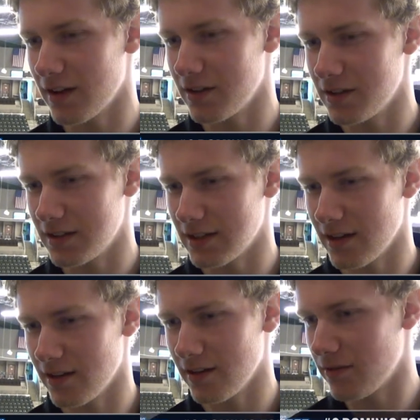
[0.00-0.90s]
Energy
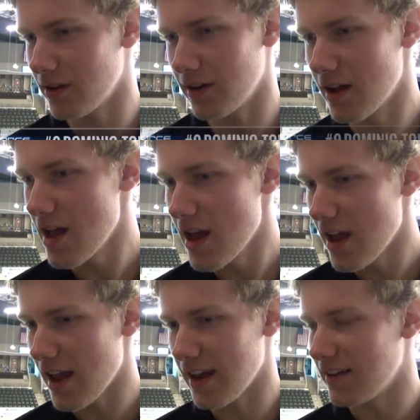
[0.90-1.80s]
Center in front of
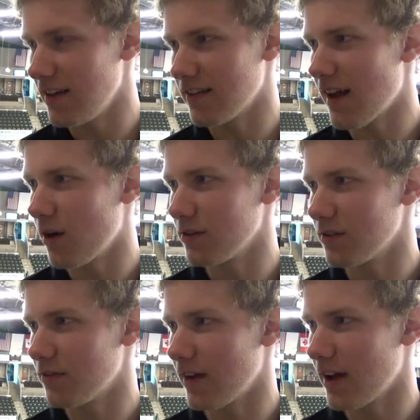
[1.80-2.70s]

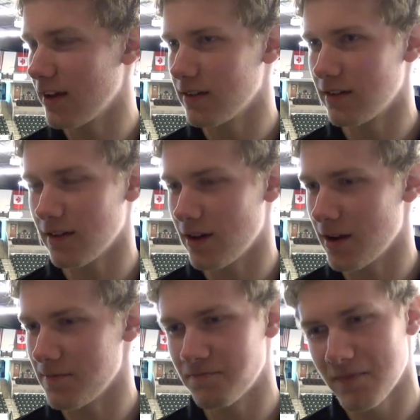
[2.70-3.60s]
18,000 fans.
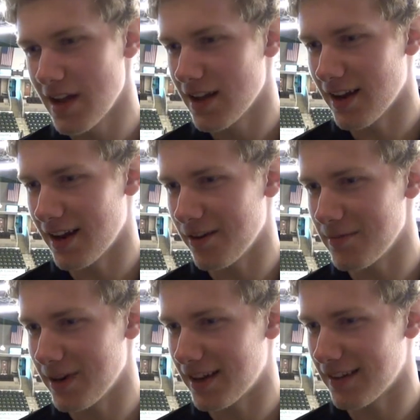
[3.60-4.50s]
Um, not
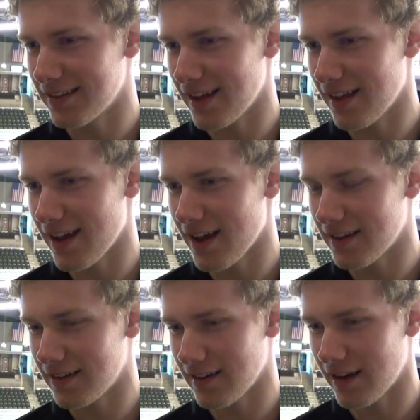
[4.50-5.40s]
everybody can say
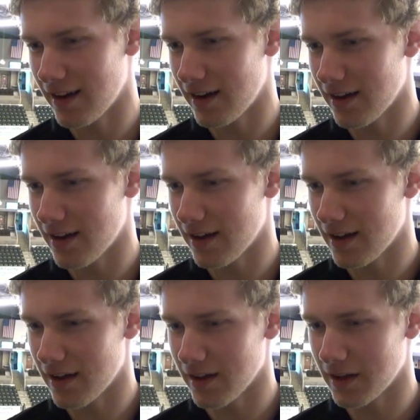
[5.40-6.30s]
that. And
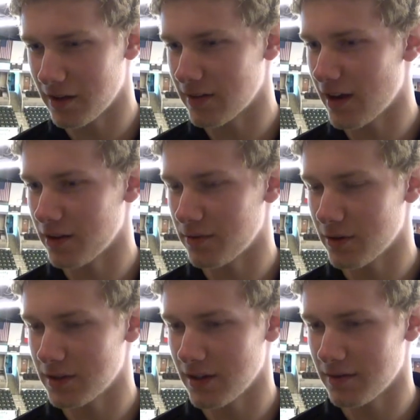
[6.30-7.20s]
uh, like you said, I was
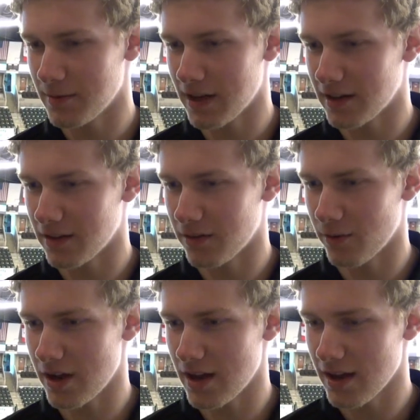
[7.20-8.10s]
fortunate enough to make it to
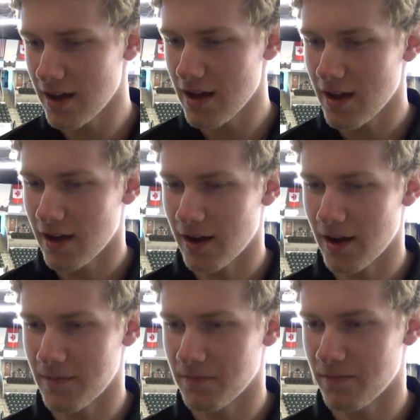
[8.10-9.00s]
three.
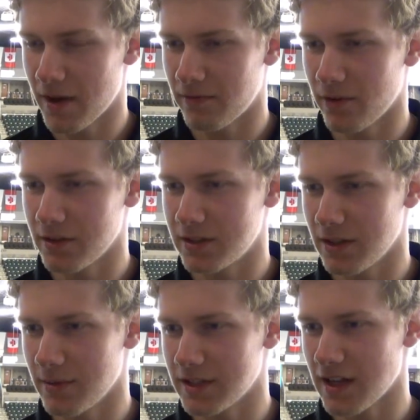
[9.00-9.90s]
Um, my first
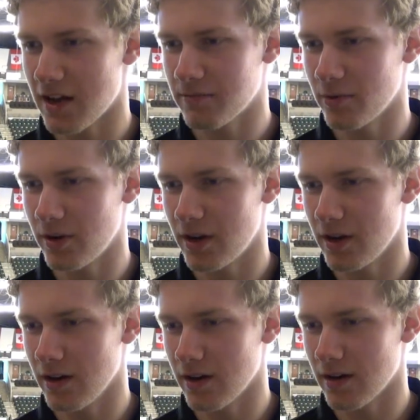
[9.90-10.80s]
year, my sophomore
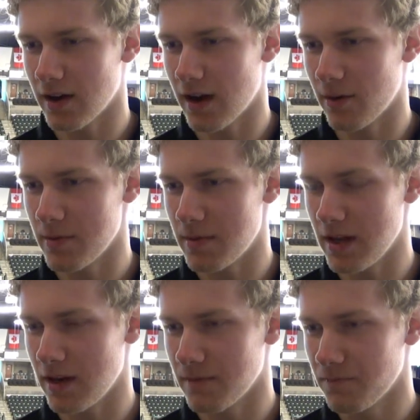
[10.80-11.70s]
year, uh, we beat